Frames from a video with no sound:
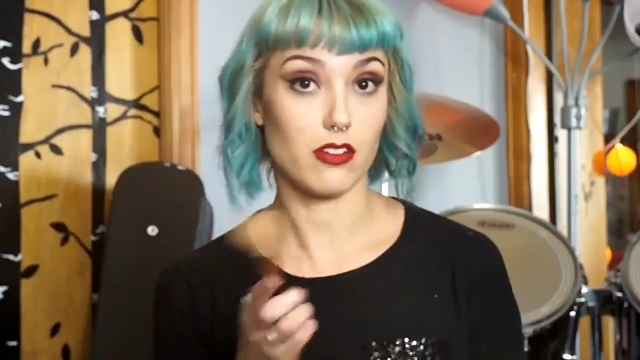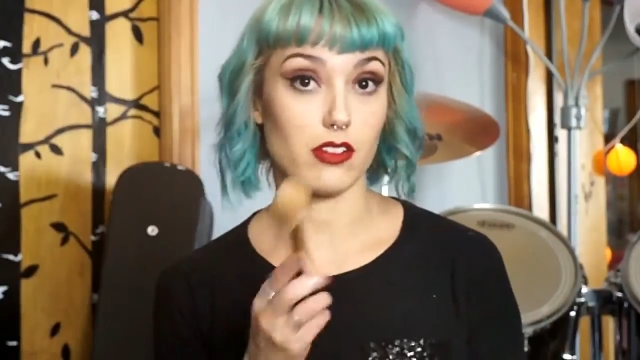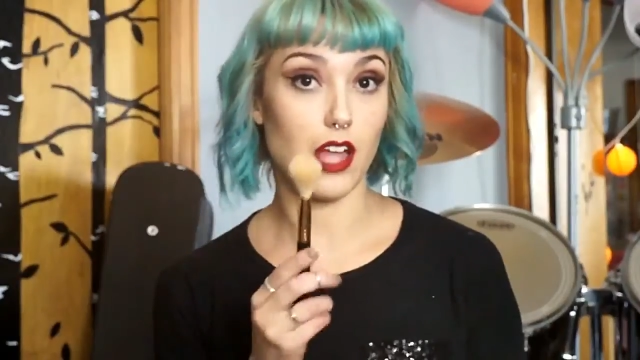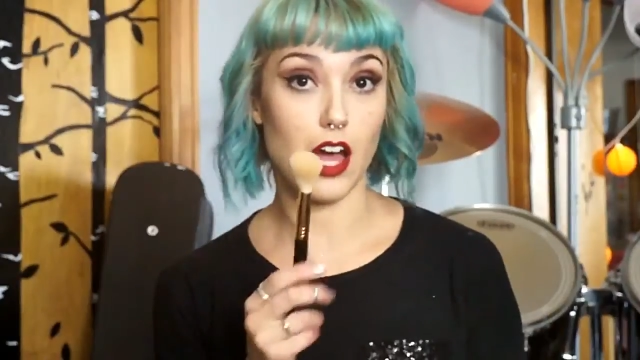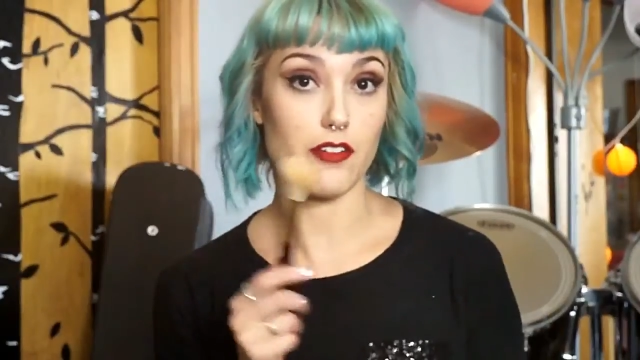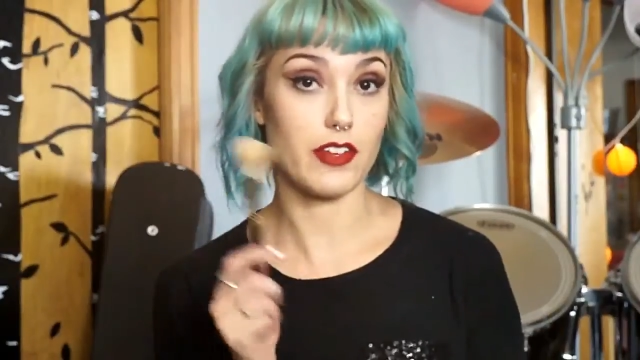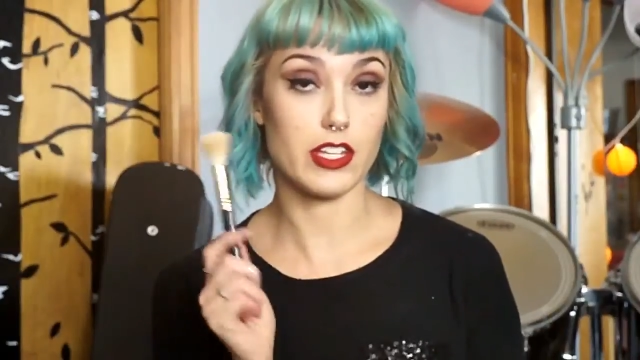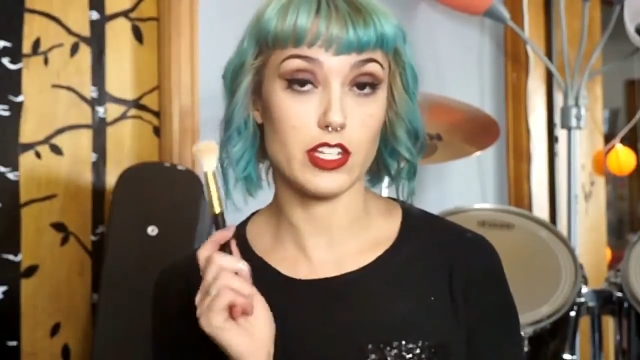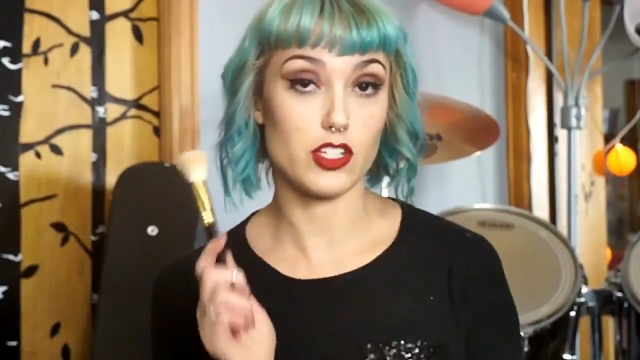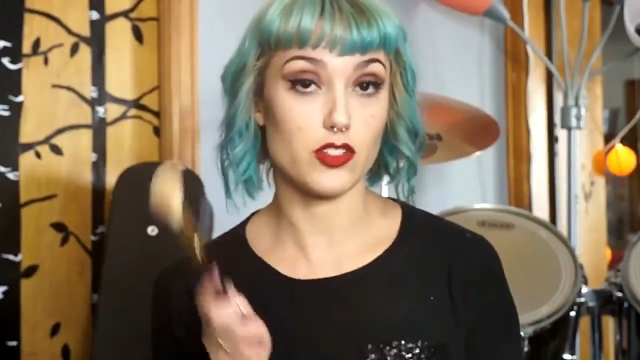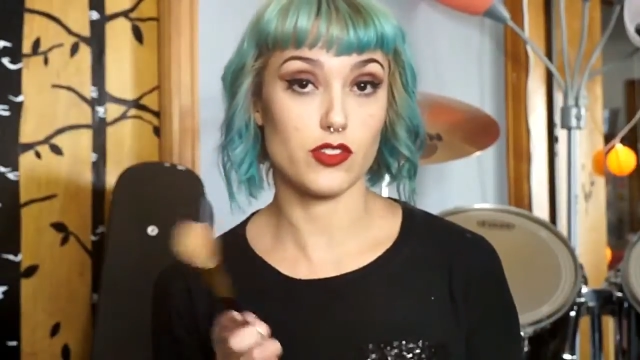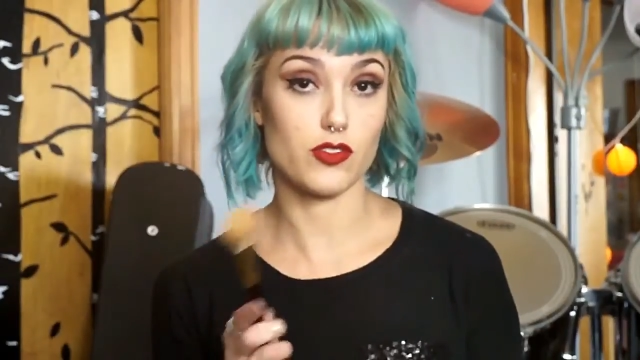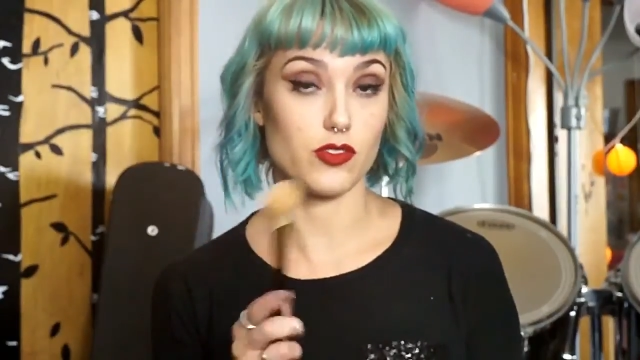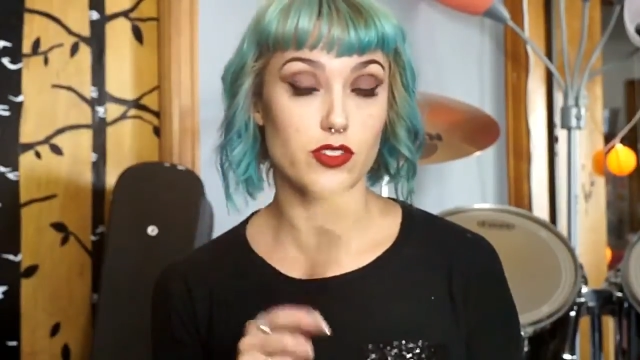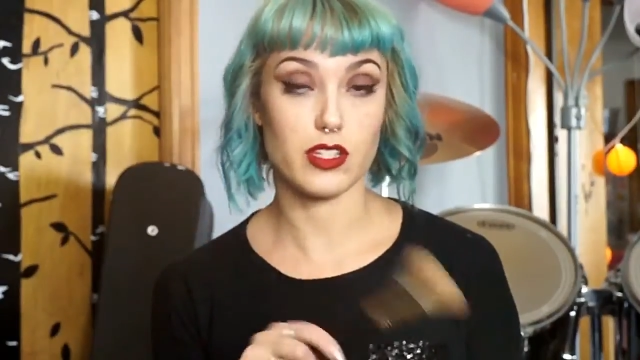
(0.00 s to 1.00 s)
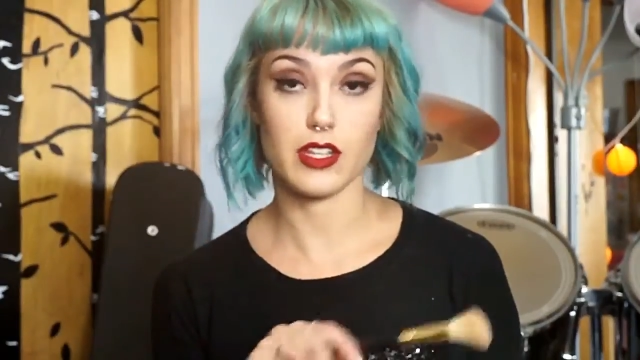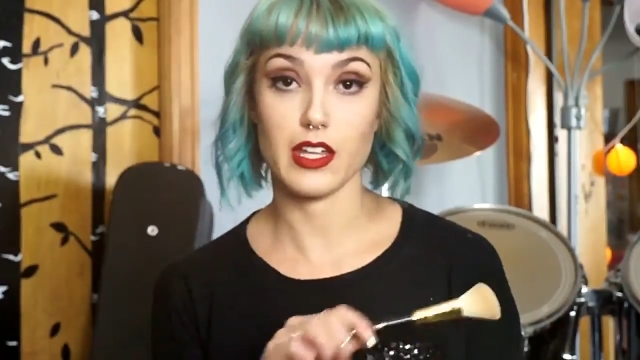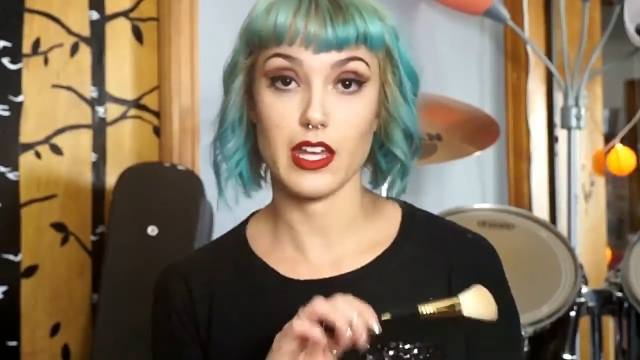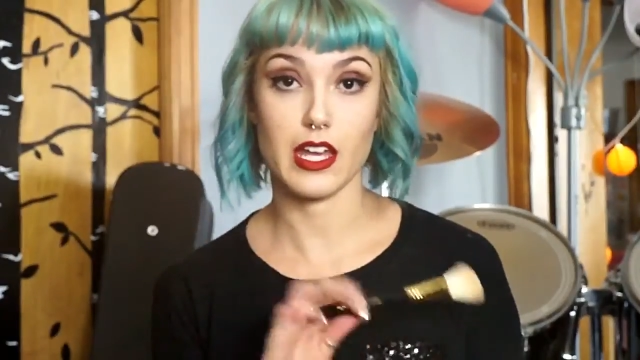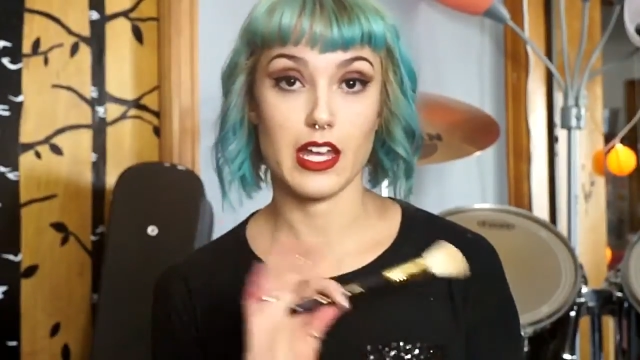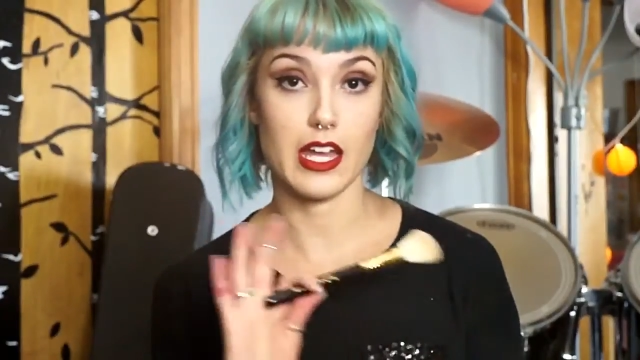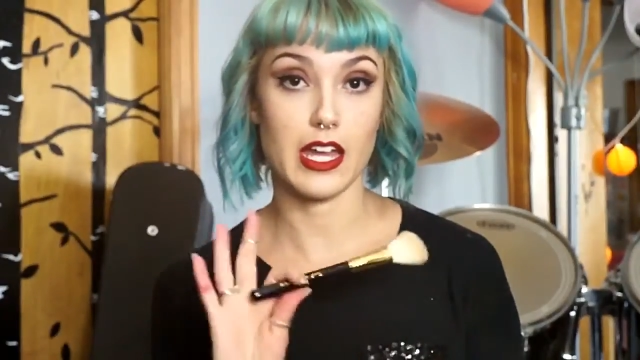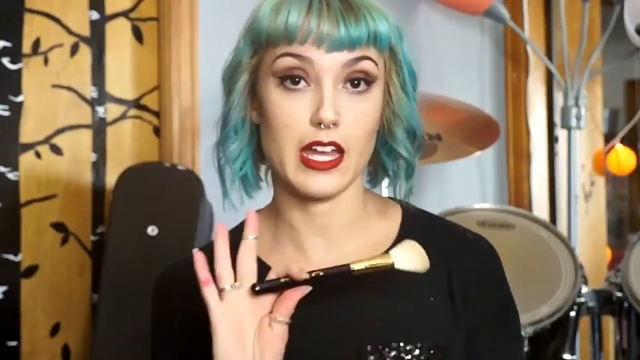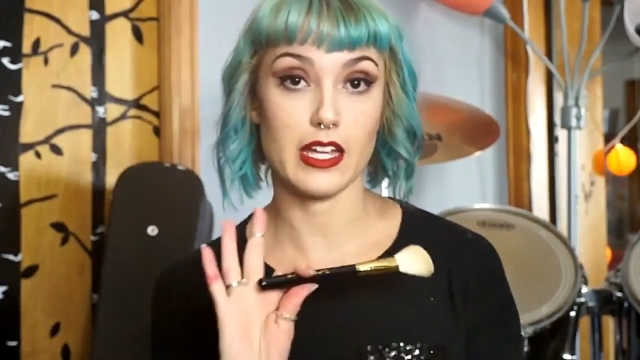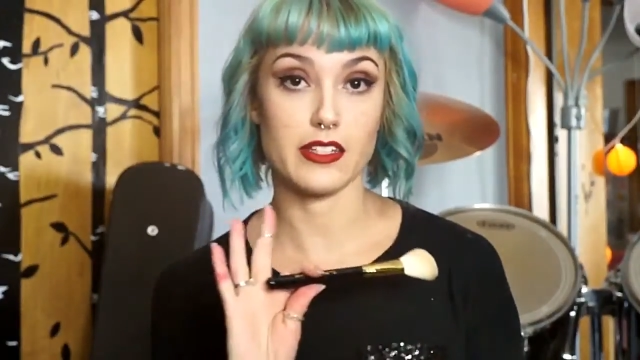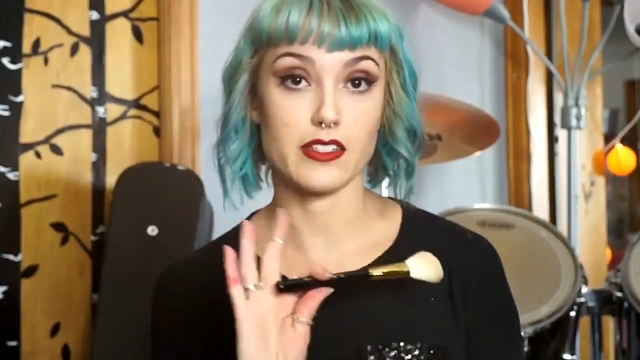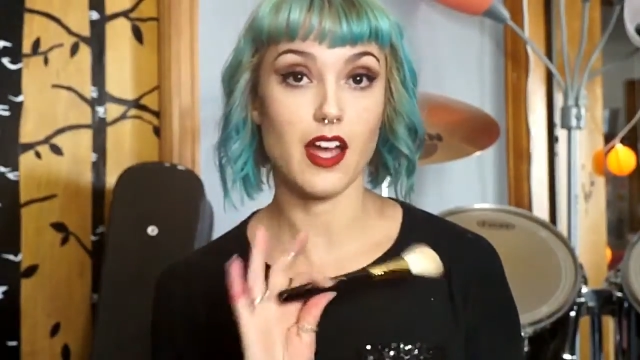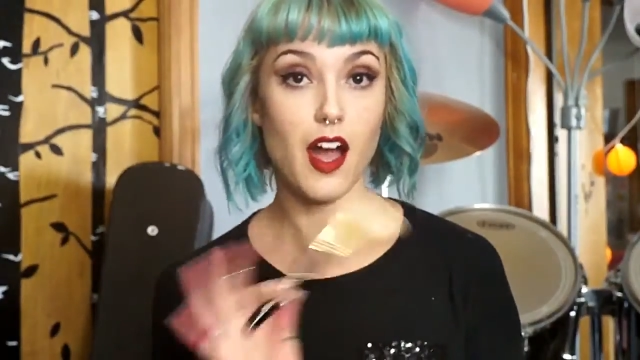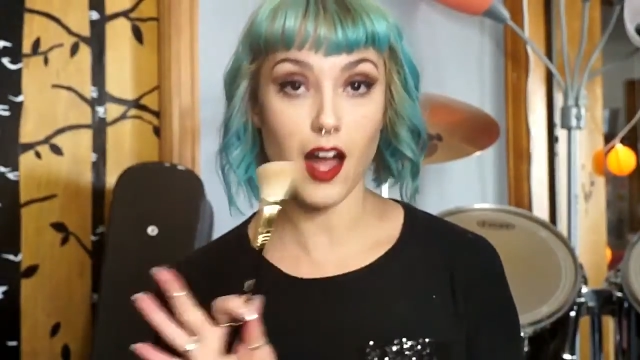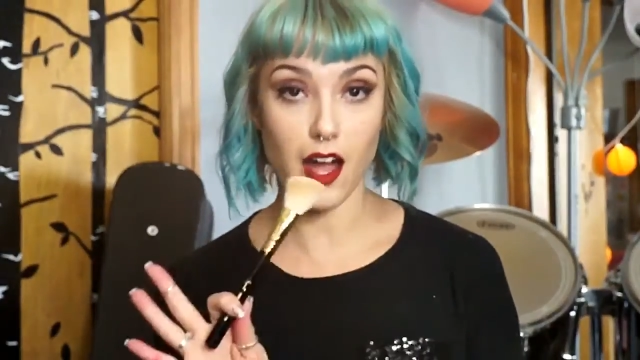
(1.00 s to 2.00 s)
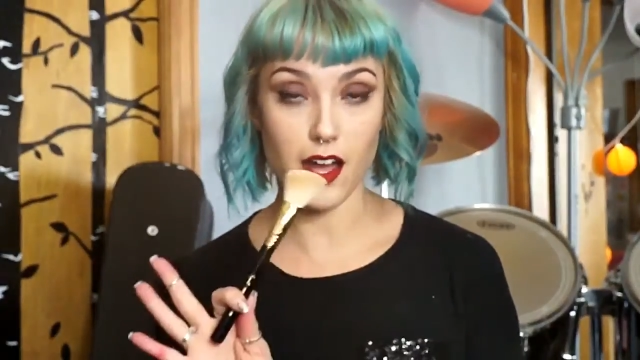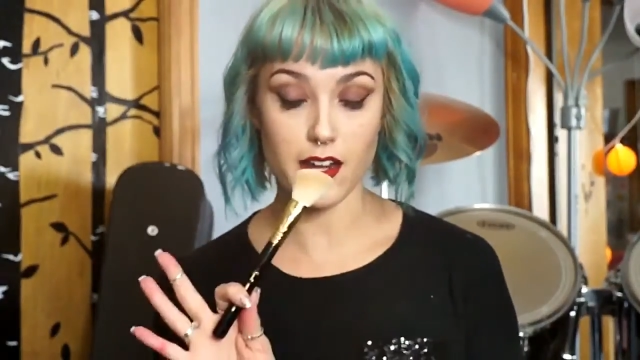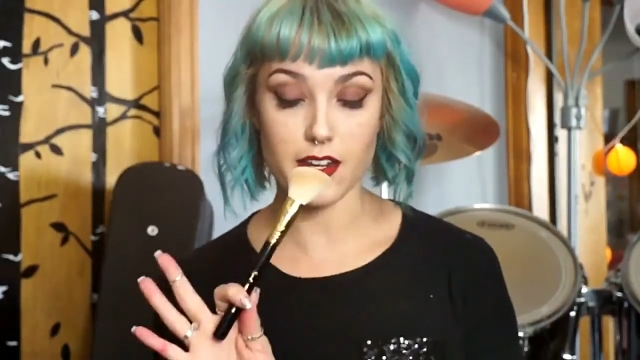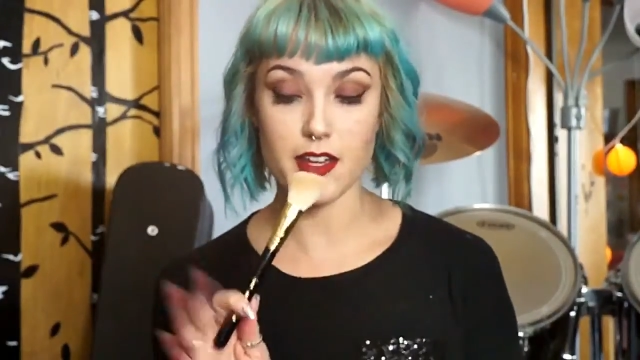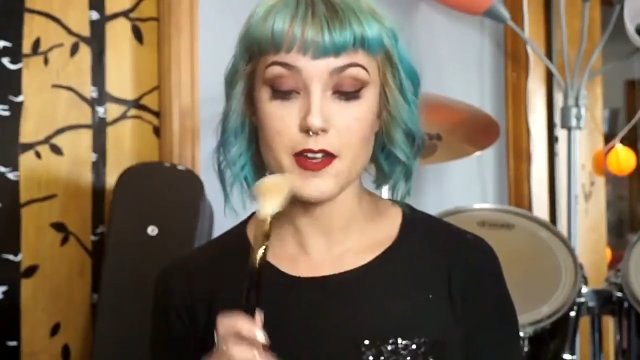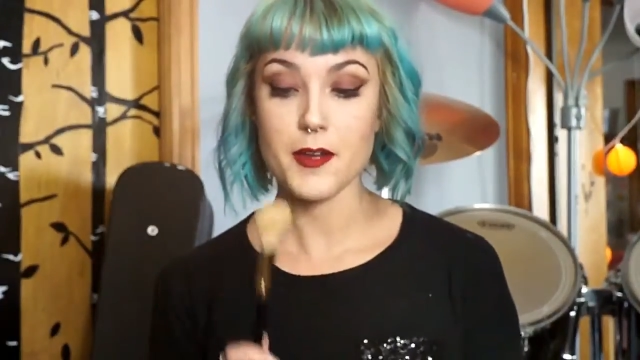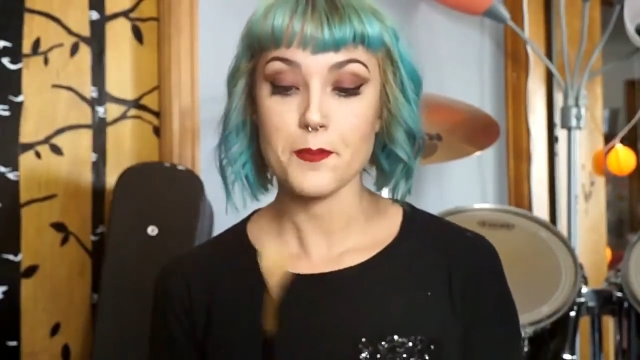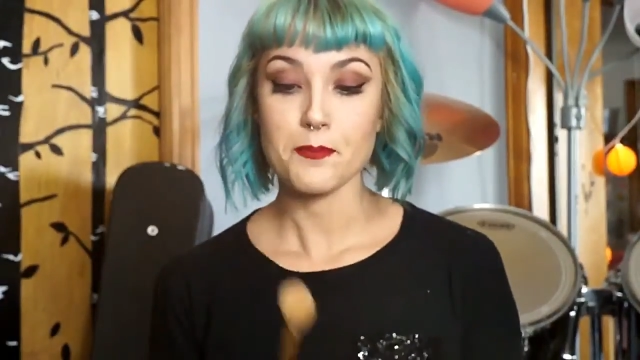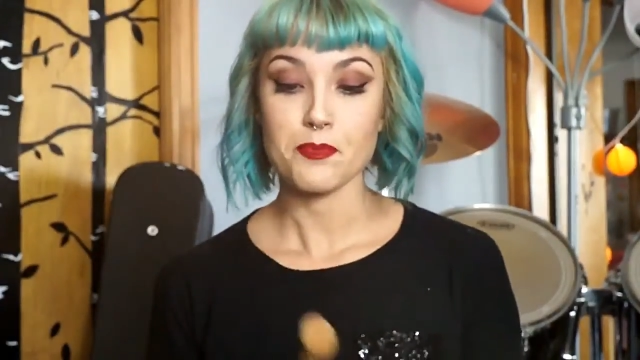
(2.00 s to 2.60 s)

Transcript: love and use a ton,